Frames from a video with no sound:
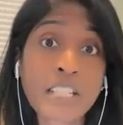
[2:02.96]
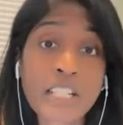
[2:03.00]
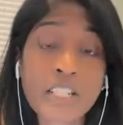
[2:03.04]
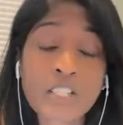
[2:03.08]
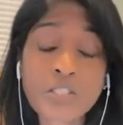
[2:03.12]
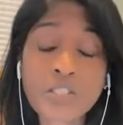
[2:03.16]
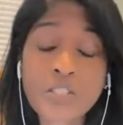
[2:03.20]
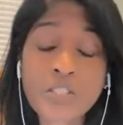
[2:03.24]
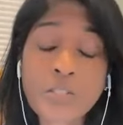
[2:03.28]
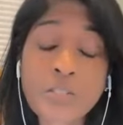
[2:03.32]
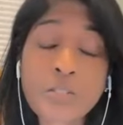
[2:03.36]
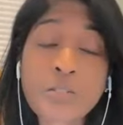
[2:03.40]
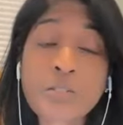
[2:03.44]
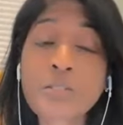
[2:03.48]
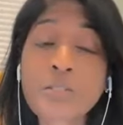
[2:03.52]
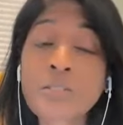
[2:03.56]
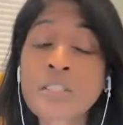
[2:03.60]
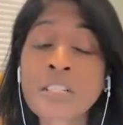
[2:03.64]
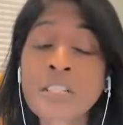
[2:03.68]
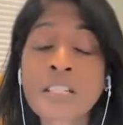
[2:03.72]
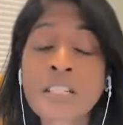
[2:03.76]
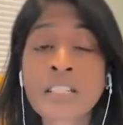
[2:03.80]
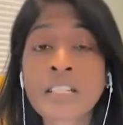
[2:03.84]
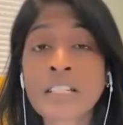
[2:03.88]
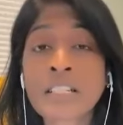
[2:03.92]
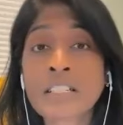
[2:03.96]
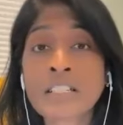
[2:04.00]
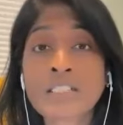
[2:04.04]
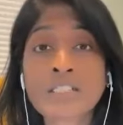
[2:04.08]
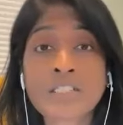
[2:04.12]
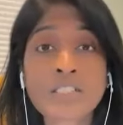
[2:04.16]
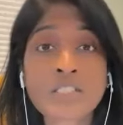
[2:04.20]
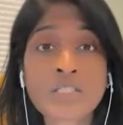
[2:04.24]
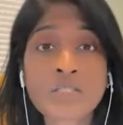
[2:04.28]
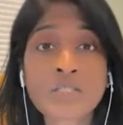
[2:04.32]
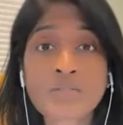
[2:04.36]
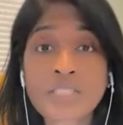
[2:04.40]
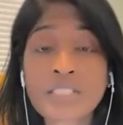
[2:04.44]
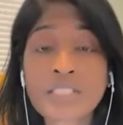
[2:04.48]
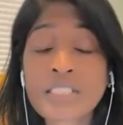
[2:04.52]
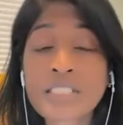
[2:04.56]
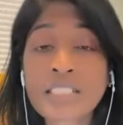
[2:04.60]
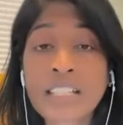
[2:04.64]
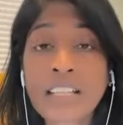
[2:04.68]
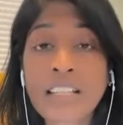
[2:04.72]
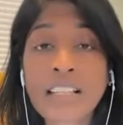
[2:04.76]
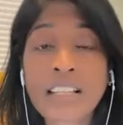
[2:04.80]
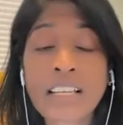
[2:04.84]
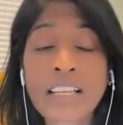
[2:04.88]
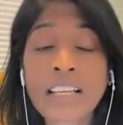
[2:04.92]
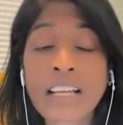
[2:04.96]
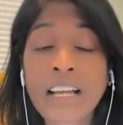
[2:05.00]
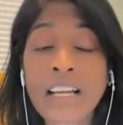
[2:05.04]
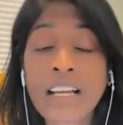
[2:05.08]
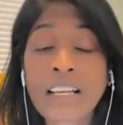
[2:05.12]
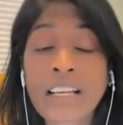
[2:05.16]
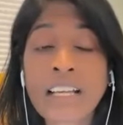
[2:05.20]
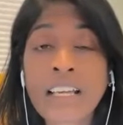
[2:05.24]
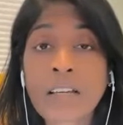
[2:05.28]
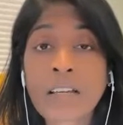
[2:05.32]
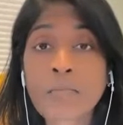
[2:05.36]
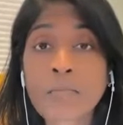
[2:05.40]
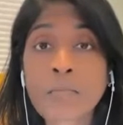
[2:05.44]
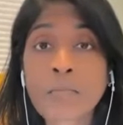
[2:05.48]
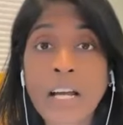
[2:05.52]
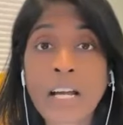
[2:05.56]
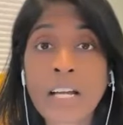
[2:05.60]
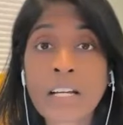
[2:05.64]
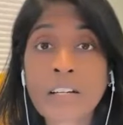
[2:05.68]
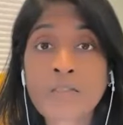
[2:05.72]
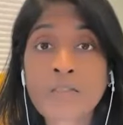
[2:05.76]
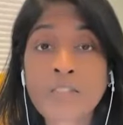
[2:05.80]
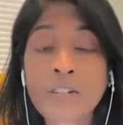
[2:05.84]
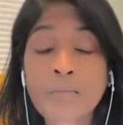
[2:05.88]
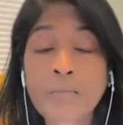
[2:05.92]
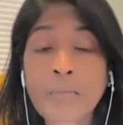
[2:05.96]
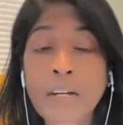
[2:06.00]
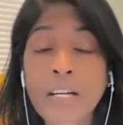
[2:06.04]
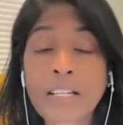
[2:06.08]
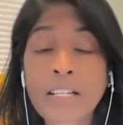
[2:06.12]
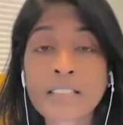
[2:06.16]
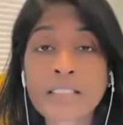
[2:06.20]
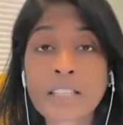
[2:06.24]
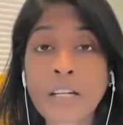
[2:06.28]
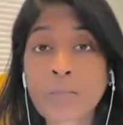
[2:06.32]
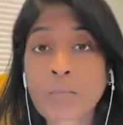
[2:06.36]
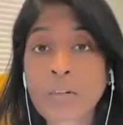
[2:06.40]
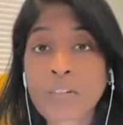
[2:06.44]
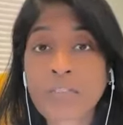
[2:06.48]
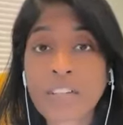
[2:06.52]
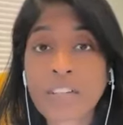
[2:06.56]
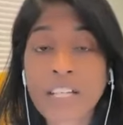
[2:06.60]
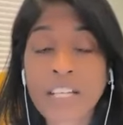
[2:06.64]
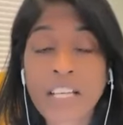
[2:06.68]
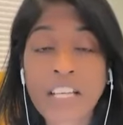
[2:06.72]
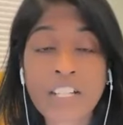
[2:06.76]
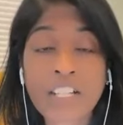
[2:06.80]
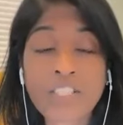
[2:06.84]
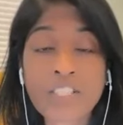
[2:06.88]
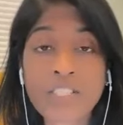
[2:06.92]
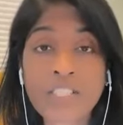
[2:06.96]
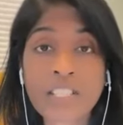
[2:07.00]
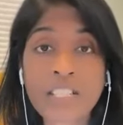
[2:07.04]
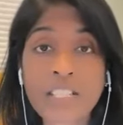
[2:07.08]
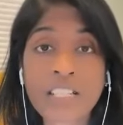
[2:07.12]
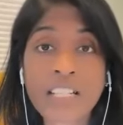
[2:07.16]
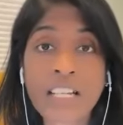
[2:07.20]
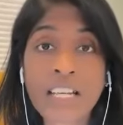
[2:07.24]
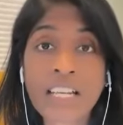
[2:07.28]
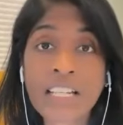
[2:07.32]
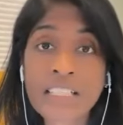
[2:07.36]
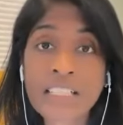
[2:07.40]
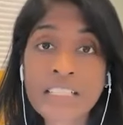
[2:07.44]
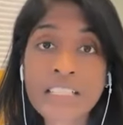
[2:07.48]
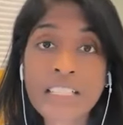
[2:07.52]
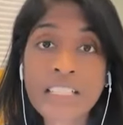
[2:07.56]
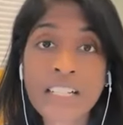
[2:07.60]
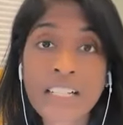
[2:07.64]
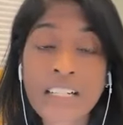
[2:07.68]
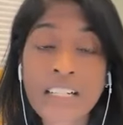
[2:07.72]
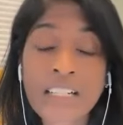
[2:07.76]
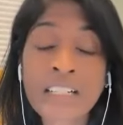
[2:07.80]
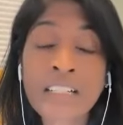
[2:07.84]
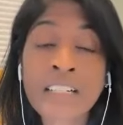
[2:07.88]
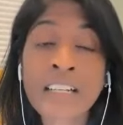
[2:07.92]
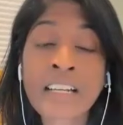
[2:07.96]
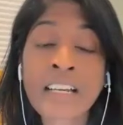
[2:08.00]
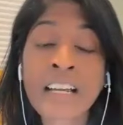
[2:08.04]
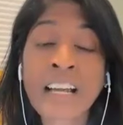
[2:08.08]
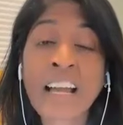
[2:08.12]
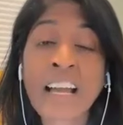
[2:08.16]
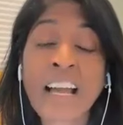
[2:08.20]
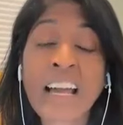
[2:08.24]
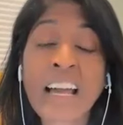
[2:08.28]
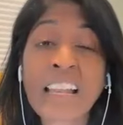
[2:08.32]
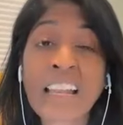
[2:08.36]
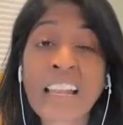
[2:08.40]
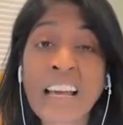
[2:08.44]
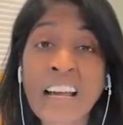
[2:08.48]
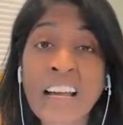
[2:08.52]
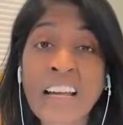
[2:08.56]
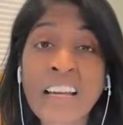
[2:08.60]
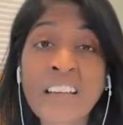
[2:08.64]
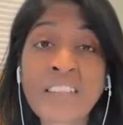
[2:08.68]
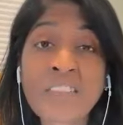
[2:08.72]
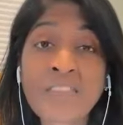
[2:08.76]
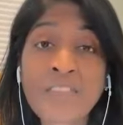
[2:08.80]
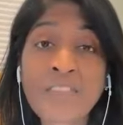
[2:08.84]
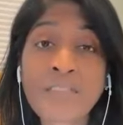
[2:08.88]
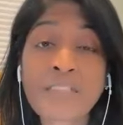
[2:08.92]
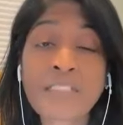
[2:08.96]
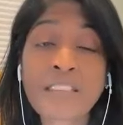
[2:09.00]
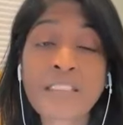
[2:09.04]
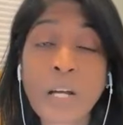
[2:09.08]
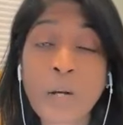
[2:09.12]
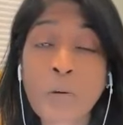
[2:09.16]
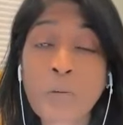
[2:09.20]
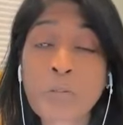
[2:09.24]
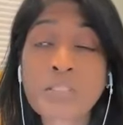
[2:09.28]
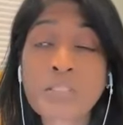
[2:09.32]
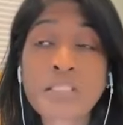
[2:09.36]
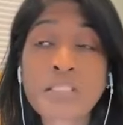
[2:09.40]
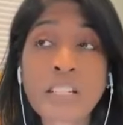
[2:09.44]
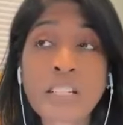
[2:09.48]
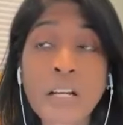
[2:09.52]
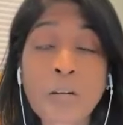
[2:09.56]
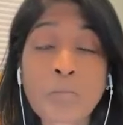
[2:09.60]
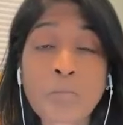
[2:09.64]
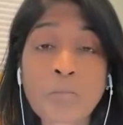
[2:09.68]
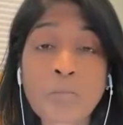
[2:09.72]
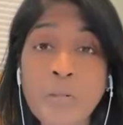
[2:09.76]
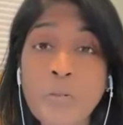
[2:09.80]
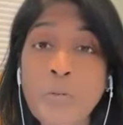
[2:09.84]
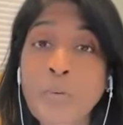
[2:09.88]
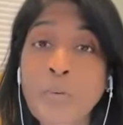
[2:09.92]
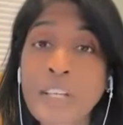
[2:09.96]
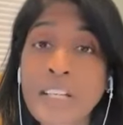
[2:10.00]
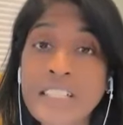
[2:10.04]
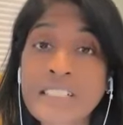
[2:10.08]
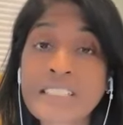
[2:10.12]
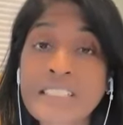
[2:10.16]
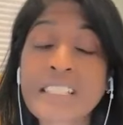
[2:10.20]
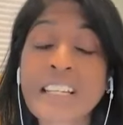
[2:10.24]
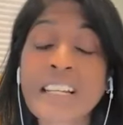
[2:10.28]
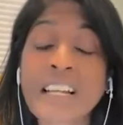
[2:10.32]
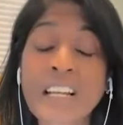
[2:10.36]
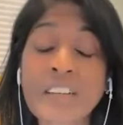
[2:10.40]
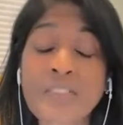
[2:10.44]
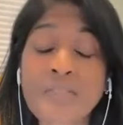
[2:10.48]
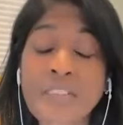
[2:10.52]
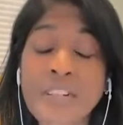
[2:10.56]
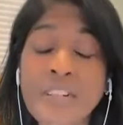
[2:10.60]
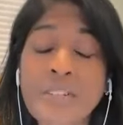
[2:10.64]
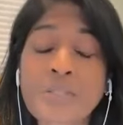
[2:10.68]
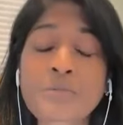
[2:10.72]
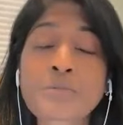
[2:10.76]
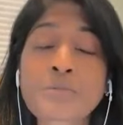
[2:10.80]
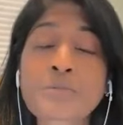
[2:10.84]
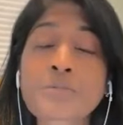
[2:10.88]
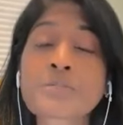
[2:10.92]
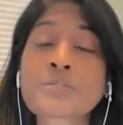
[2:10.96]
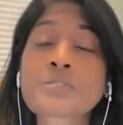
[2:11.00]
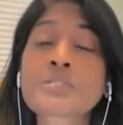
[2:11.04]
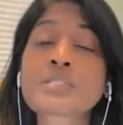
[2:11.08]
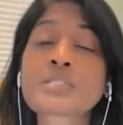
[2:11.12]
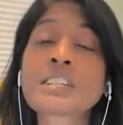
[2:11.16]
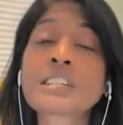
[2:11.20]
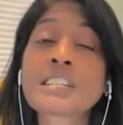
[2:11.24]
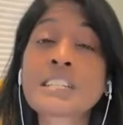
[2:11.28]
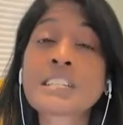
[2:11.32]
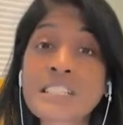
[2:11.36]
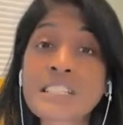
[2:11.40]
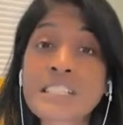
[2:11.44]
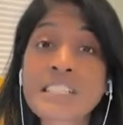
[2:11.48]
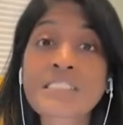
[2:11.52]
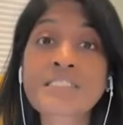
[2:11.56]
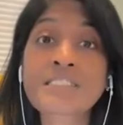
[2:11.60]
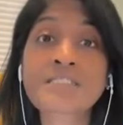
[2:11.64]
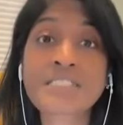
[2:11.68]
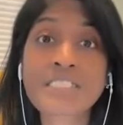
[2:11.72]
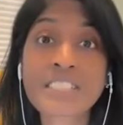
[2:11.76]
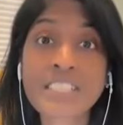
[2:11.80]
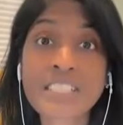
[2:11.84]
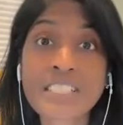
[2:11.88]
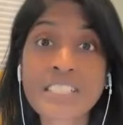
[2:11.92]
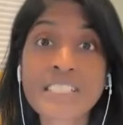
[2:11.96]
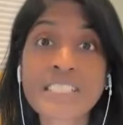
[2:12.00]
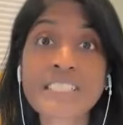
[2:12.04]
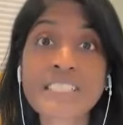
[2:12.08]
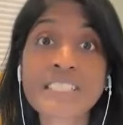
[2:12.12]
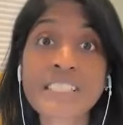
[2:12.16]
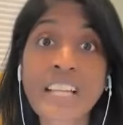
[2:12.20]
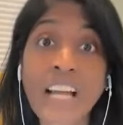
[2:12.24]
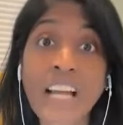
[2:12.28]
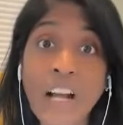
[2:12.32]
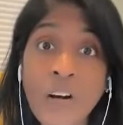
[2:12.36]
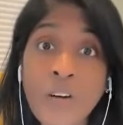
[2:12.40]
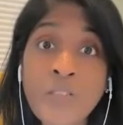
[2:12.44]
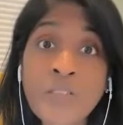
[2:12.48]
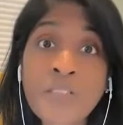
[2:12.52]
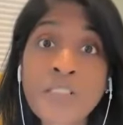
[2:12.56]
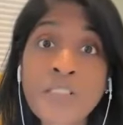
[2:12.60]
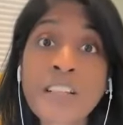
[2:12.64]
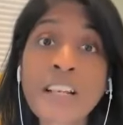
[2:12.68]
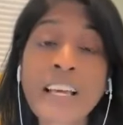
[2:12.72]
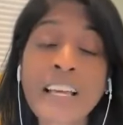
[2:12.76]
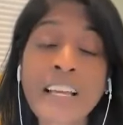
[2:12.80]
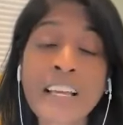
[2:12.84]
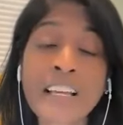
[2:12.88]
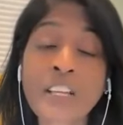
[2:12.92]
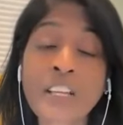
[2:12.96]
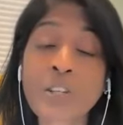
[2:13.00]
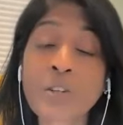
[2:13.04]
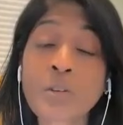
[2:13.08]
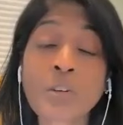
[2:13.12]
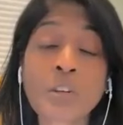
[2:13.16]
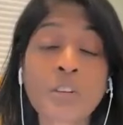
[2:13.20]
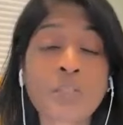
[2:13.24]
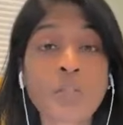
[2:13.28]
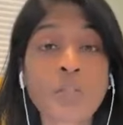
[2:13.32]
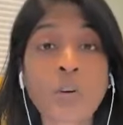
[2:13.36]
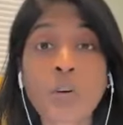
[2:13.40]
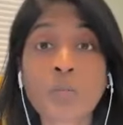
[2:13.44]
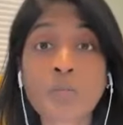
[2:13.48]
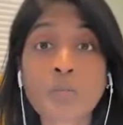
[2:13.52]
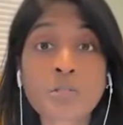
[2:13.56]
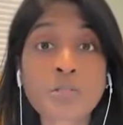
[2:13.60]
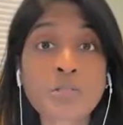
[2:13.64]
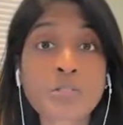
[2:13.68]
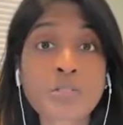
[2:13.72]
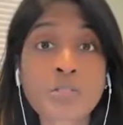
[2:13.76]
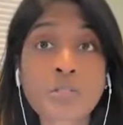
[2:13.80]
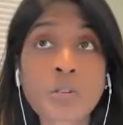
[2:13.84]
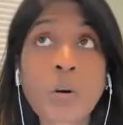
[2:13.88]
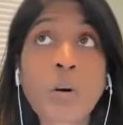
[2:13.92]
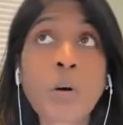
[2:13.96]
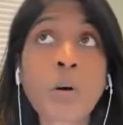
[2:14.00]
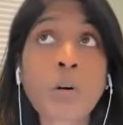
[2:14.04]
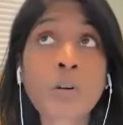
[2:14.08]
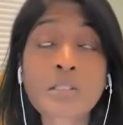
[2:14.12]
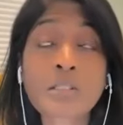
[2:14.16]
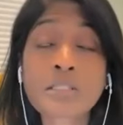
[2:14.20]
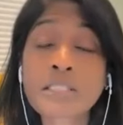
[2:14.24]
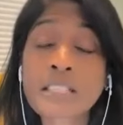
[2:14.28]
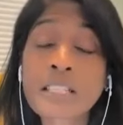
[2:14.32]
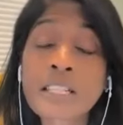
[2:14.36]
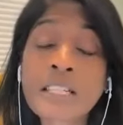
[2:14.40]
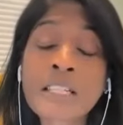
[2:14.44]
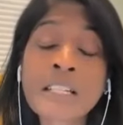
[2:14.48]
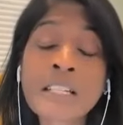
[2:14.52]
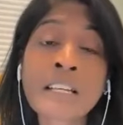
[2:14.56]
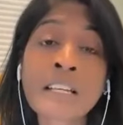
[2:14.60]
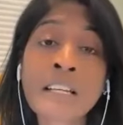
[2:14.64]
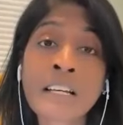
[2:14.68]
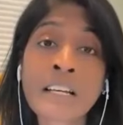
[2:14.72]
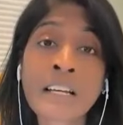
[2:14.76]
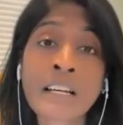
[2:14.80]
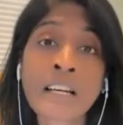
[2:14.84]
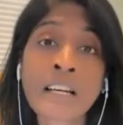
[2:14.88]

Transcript: a day or two. Just recently, I came back from my summer vacation in India, and that was a couple of weeks that I felt really, really down. Like you could have almost called it